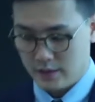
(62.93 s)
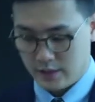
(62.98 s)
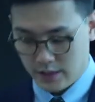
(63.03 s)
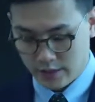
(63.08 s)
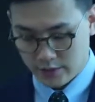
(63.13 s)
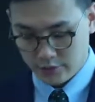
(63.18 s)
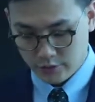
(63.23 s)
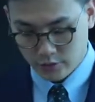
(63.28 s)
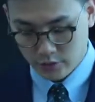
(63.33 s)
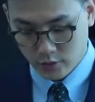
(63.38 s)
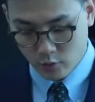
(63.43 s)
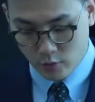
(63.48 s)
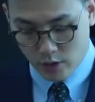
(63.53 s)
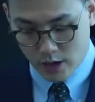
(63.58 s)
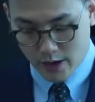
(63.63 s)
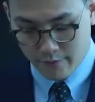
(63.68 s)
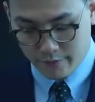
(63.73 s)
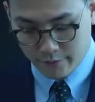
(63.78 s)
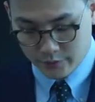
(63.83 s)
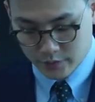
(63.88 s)
And you know,
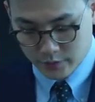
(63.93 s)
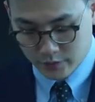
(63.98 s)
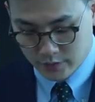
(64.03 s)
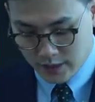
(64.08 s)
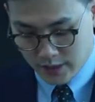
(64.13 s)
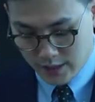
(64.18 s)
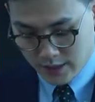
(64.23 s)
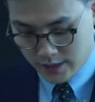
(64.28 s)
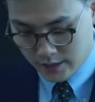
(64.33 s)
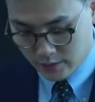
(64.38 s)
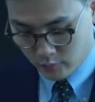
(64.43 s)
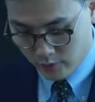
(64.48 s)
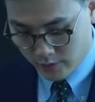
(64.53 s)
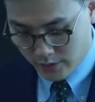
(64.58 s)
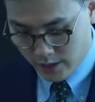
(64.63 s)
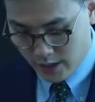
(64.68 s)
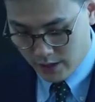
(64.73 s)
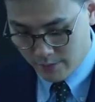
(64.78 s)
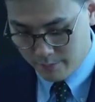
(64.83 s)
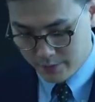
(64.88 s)
after that, what
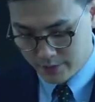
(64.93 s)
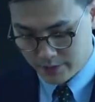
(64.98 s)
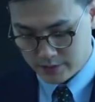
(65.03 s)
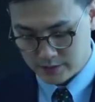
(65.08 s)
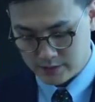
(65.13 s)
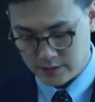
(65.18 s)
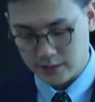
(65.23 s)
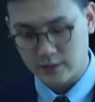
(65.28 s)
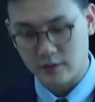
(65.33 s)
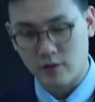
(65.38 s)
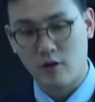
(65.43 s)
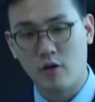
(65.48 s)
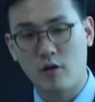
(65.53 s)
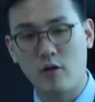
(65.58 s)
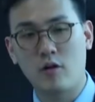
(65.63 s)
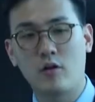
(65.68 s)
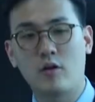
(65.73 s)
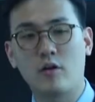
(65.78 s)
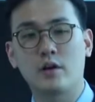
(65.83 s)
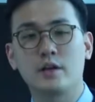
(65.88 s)
happened is that
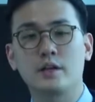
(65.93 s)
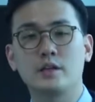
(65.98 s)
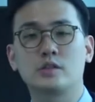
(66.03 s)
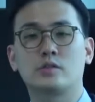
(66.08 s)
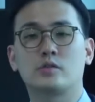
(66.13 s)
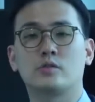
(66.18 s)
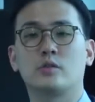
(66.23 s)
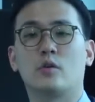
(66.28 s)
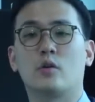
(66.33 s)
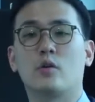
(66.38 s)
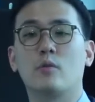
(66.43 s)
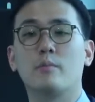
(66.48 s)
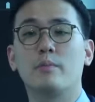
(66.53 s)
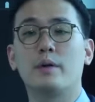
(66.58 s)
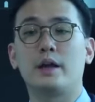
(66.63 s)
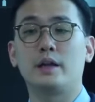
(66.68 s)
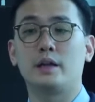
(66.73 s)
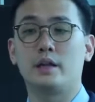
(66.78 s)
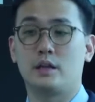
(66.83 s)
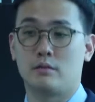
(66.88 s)
all Israel
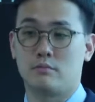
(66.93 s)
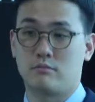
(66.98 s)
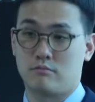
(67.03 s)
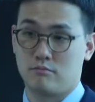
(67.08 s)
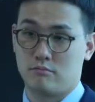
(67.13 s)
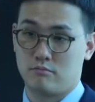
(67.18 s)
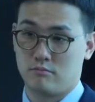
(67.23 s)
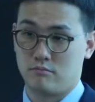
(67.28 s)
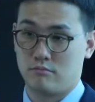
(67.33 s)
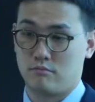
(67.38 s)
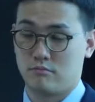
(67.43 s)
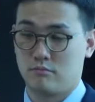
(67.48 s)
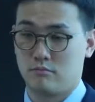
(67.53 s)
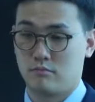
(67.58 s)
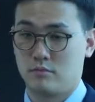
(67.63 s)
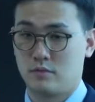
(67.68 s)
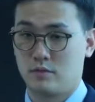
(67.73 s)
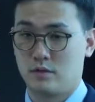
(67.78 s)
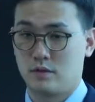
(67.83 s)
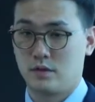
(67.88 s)
obeyed him,
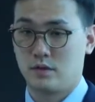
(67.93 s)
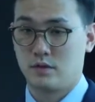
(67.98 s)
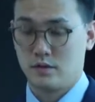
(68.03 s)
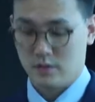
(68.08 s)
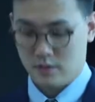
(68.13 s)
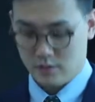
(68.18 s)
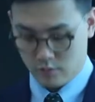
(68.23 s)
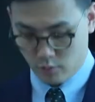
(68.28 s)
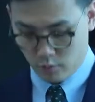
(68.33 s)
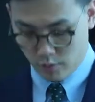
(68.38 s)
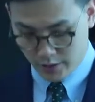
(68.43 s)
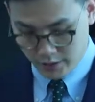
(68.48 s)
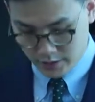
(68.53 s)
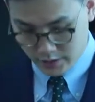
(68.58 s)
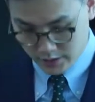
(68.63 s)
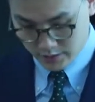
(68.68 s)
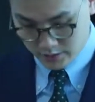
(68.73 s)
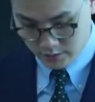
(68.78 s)
what he